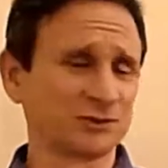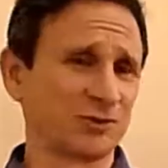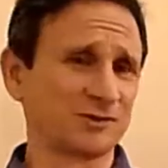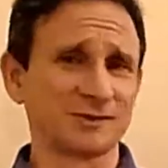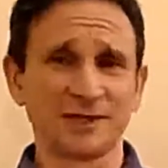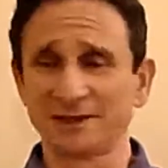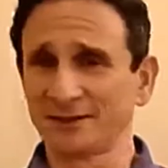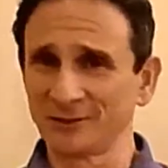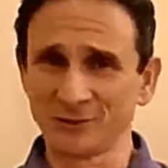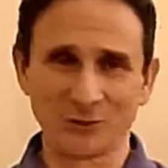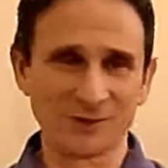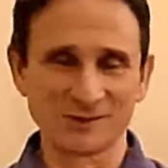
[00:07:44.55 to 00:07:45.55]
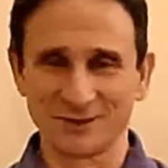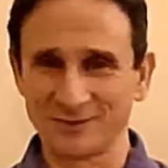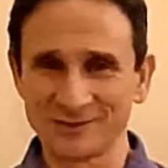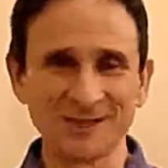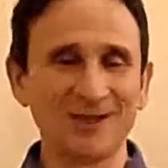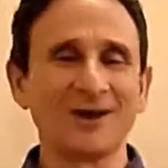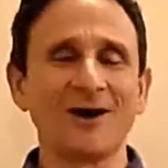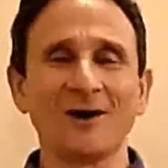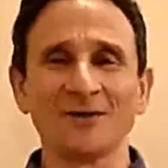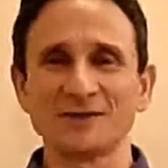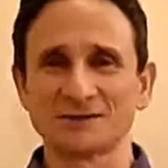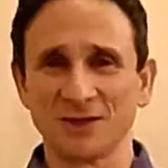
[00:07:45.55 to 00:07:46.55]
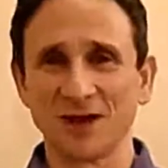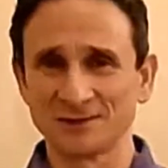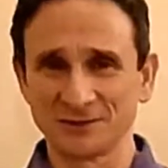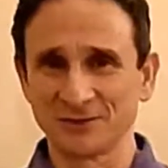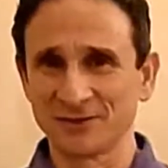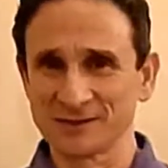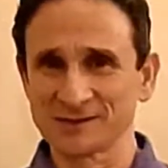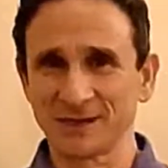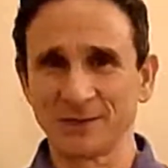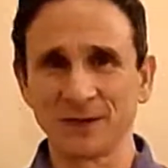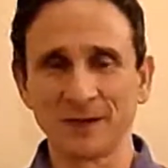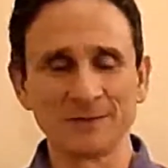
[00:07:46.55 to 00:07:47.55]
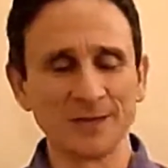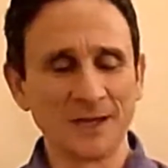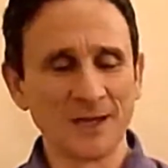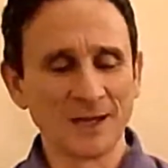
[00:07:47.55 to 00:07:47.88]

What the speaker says: Or I was taking a course. You know, there's all these logical things come up.